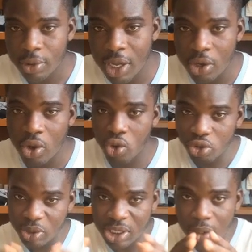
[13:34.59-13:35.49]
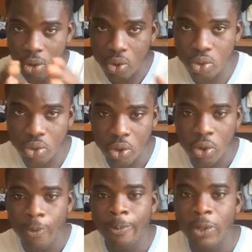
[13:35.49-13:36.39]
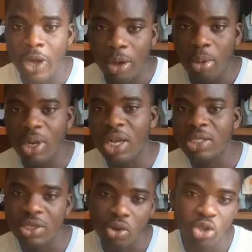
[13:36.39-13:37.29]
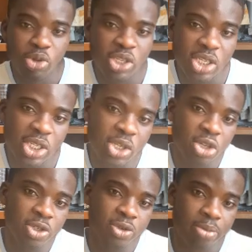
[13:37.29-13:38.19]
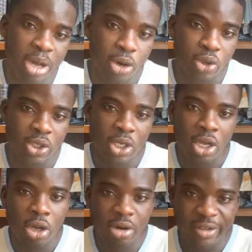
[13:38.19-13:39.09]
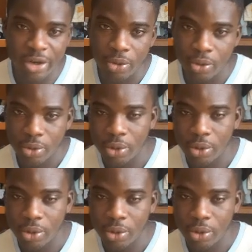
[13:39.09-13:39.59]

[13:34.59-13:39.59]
I know, contribution as a whole. I remember that contribution is sales minus revenue.